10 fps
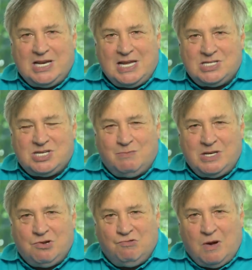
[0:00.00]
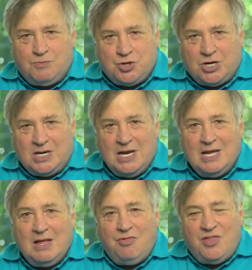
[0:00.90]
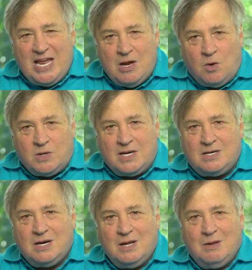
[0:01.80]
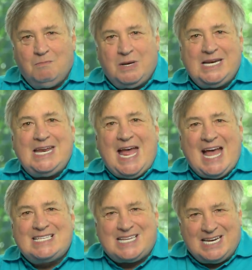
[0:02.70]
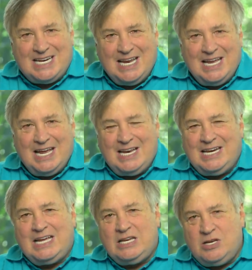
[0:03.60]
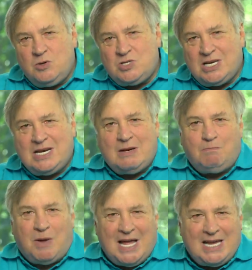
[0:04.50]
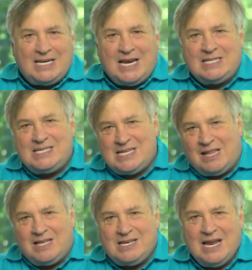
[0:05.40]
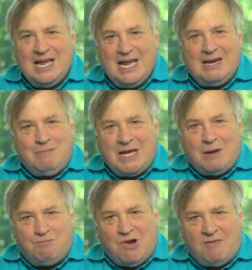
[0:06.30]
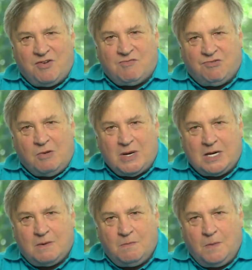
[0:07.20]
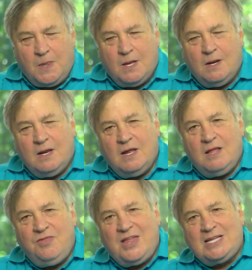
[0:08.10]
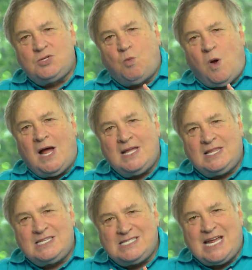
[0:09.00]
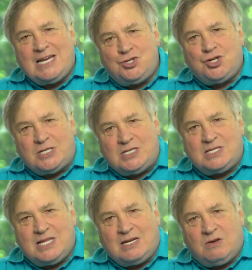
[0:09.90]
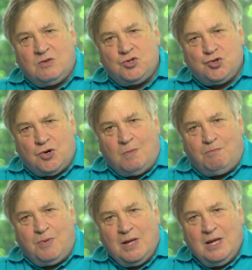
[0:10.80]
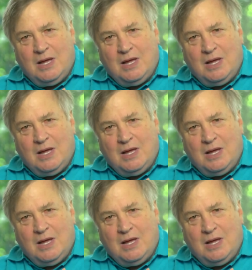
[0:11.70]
against him in corruption. They own it, but he has it, and he can use it and buy it and sell it and make a profit from it. That's why the sanctions that Trump